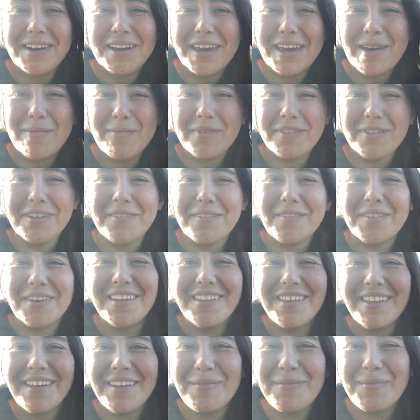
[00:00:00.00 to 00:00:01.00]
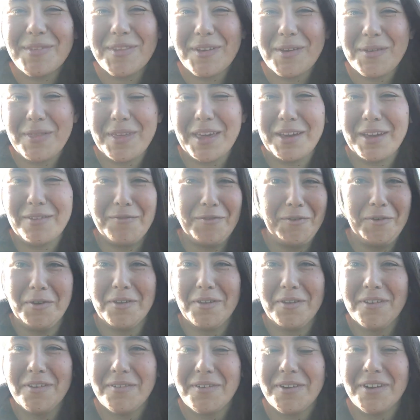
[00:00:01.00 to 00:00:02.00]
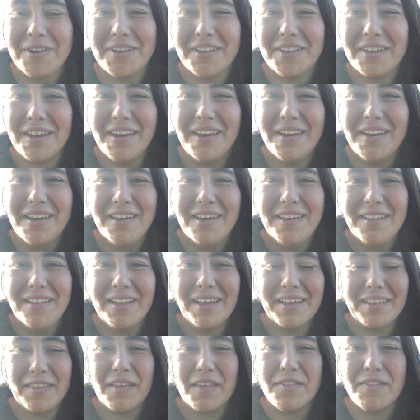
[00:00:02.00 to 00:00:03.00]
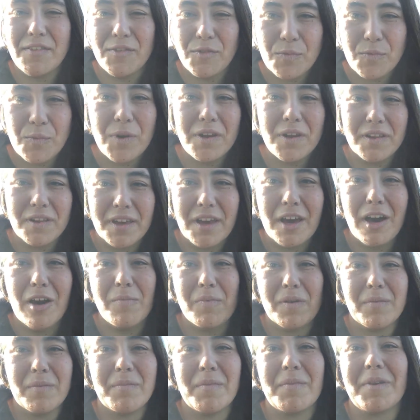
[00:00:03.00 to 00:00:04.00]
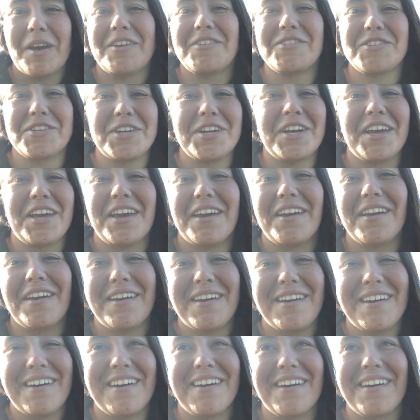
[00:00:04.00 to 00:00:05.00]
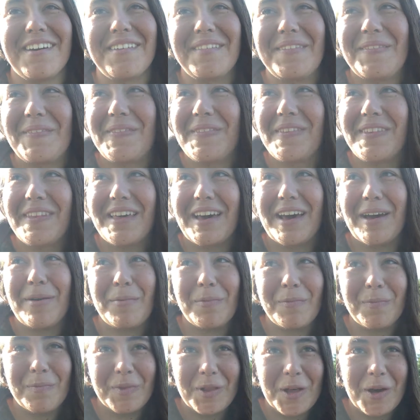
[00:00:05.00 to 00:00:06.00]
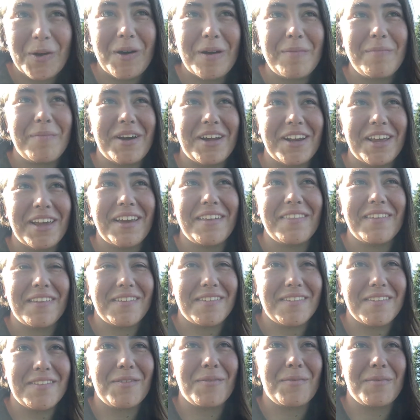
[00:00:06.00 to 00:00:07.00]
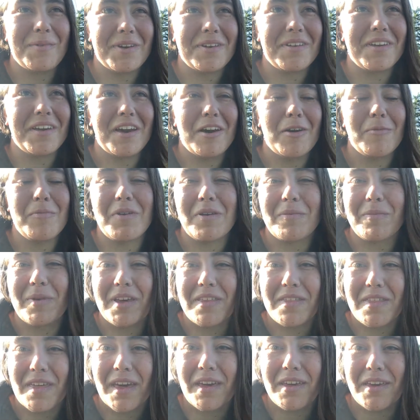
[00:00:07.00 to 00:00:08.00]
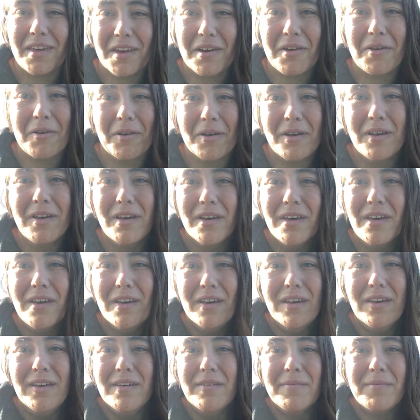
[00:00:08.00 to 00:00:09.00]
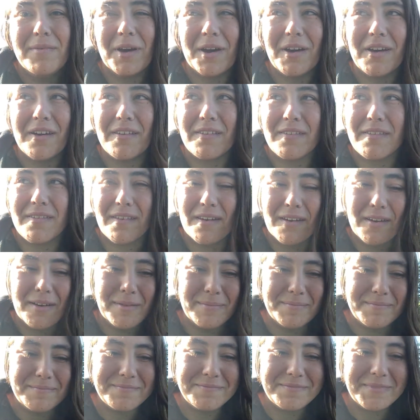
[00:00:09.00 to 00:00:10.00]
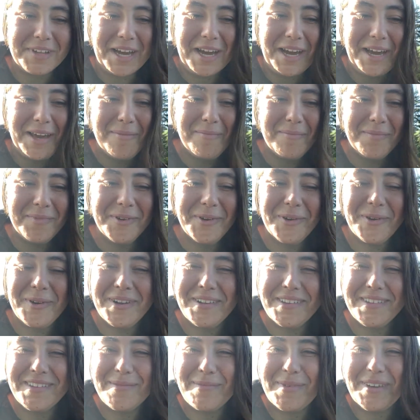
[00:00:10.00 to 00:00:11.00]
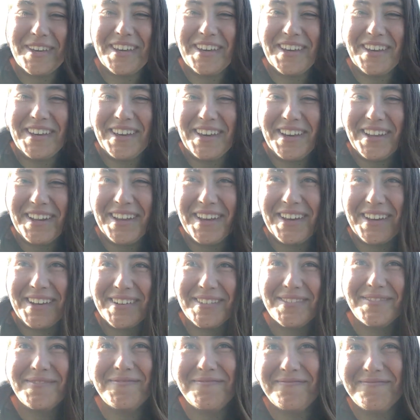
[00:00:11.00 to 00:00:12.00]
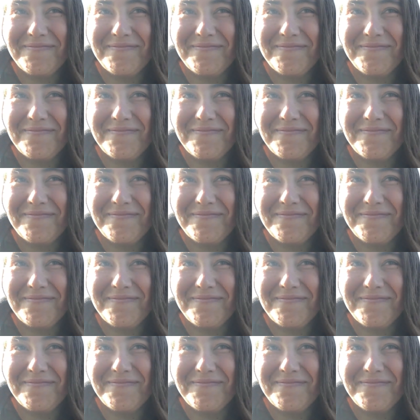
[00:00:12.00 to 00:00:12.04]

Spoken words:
can't believe it. I'm so thankful, really. Like, this is really helping my journey. I'm low on money and this is really helping me, thank you. Because I'm going to be eating